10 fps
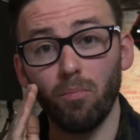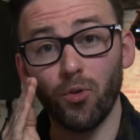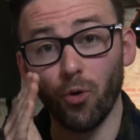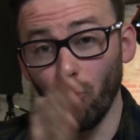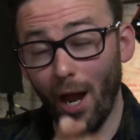
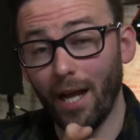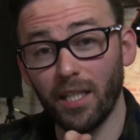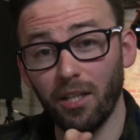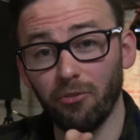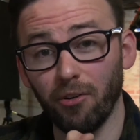
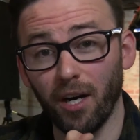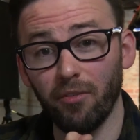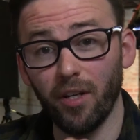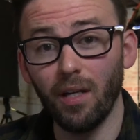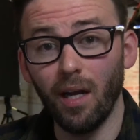directly in front of
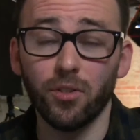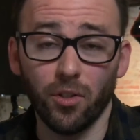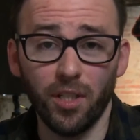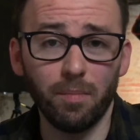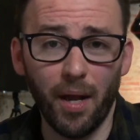it. So
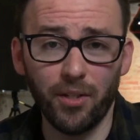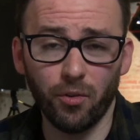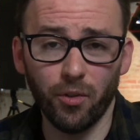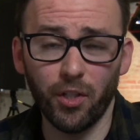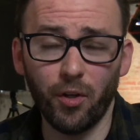these mics are
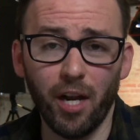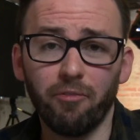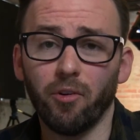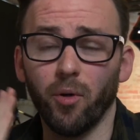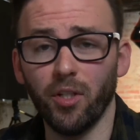really great
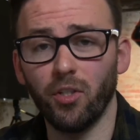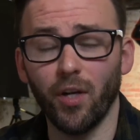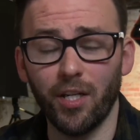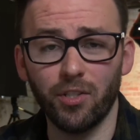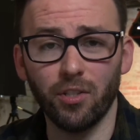for really
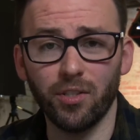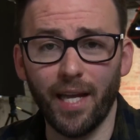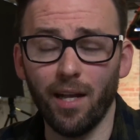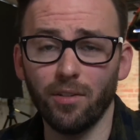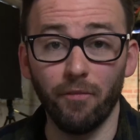directional
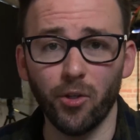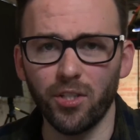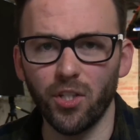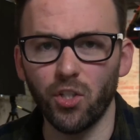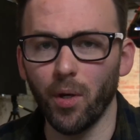sounds. If you're in a
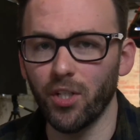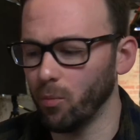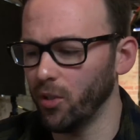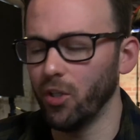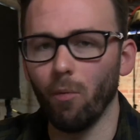situation
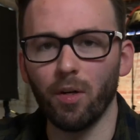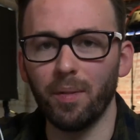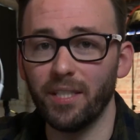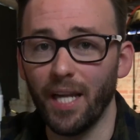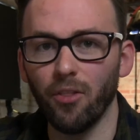where you don't want to be
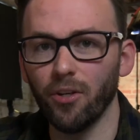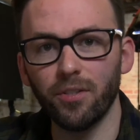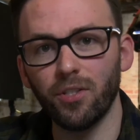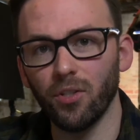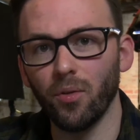
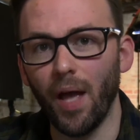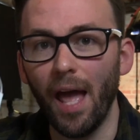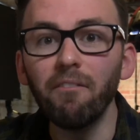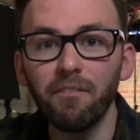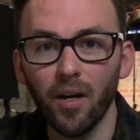tethered to
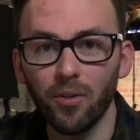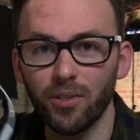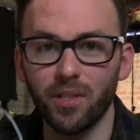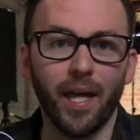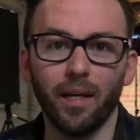
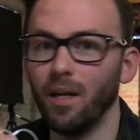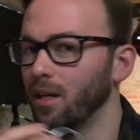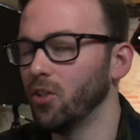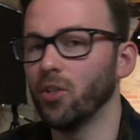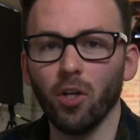headphones that
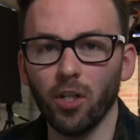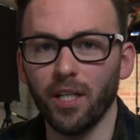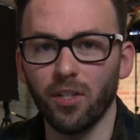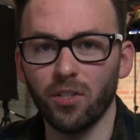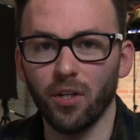you can only
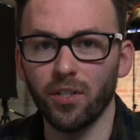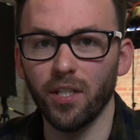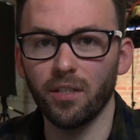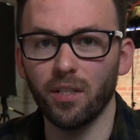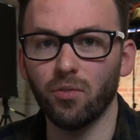get a certain
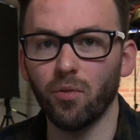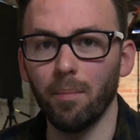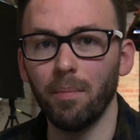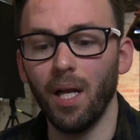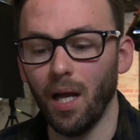distance
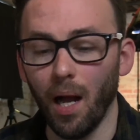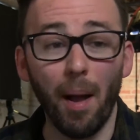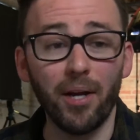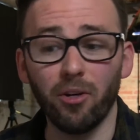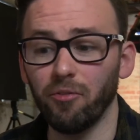from, a
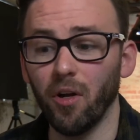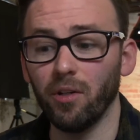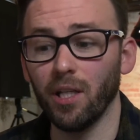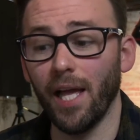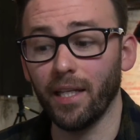microphone
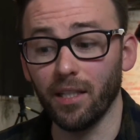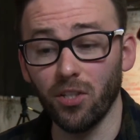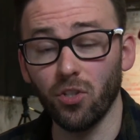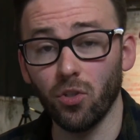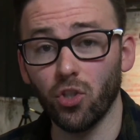like
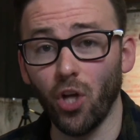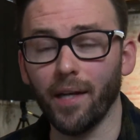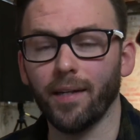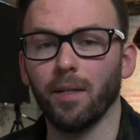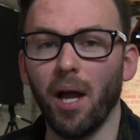this
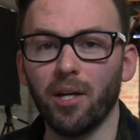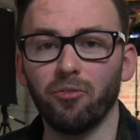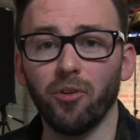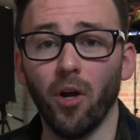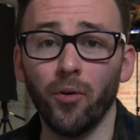shotgun
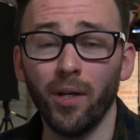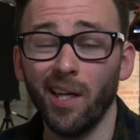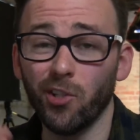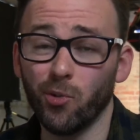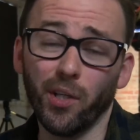microphone
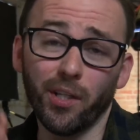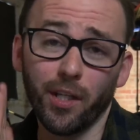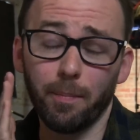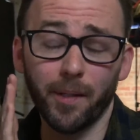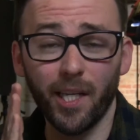is really good
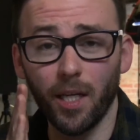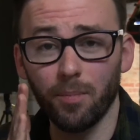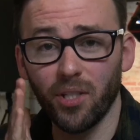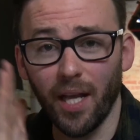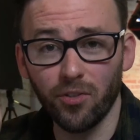at picking up
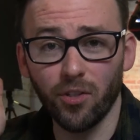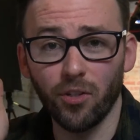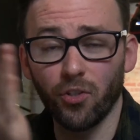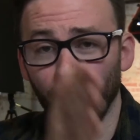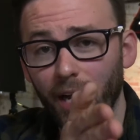sounds that are
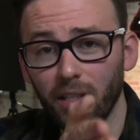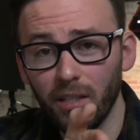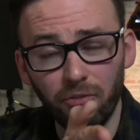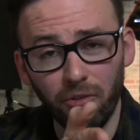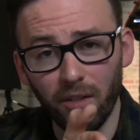directly
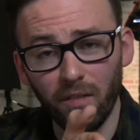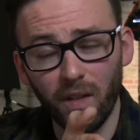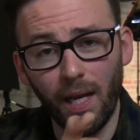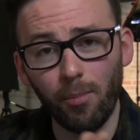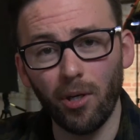in front of the
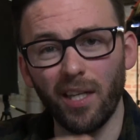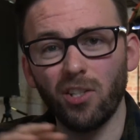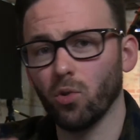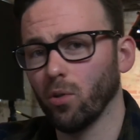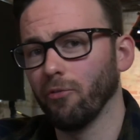camera and
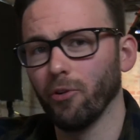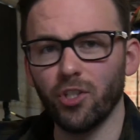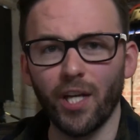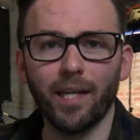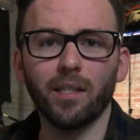sort of
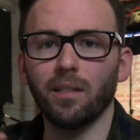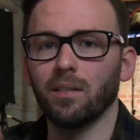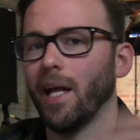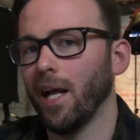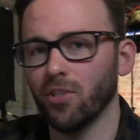rejecting
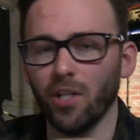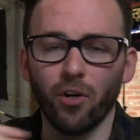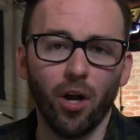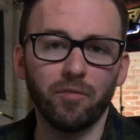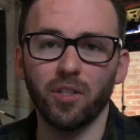sounds that
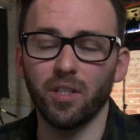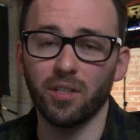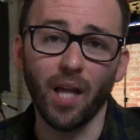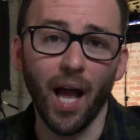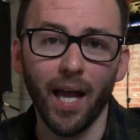are off to the
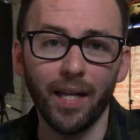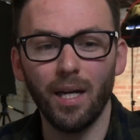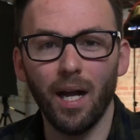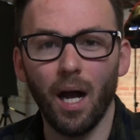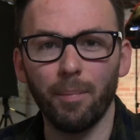side.
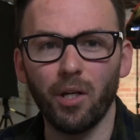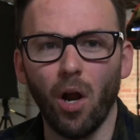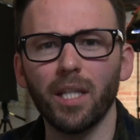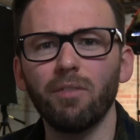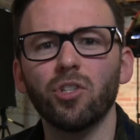Here,
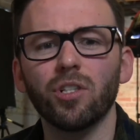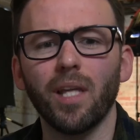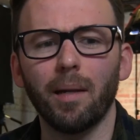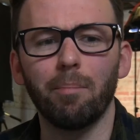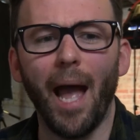I'll even just
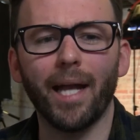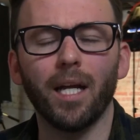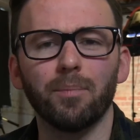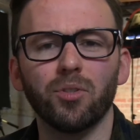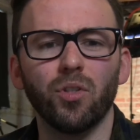like back
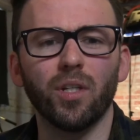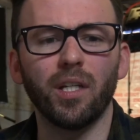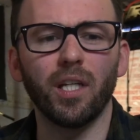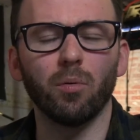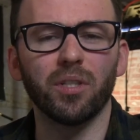up so you can
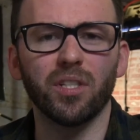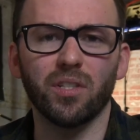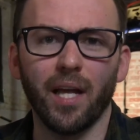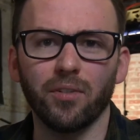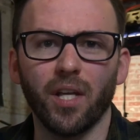hear what this
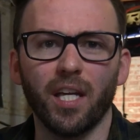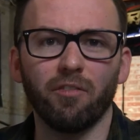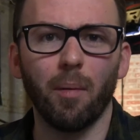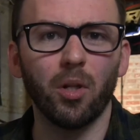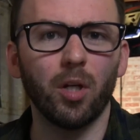sounds like if
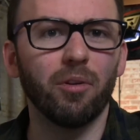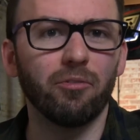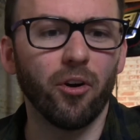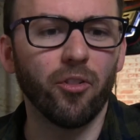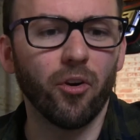I'm a little bit
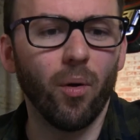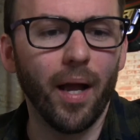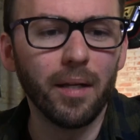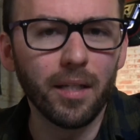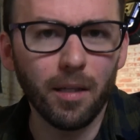farther away
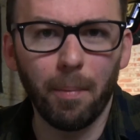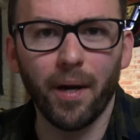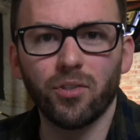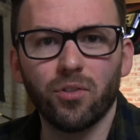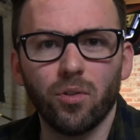
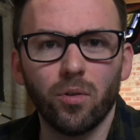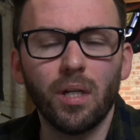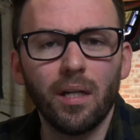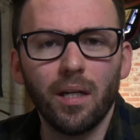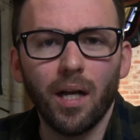compared to
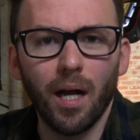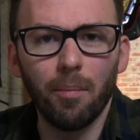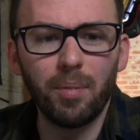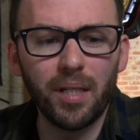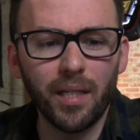
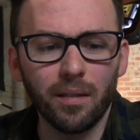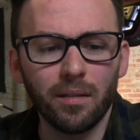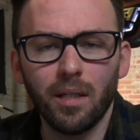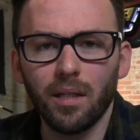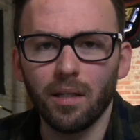being
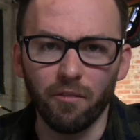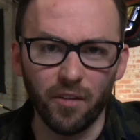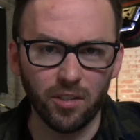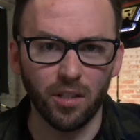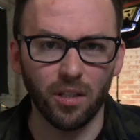
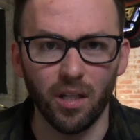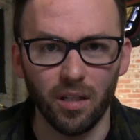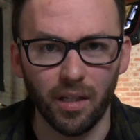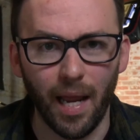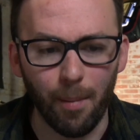fixed to
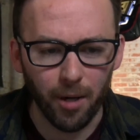the camera.